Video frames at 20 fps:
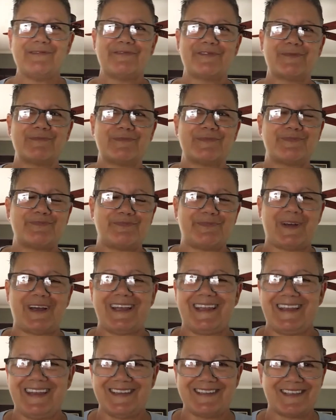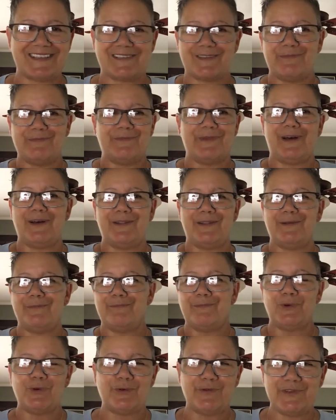from, I guess, some other
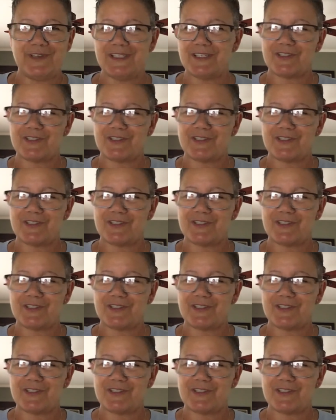movie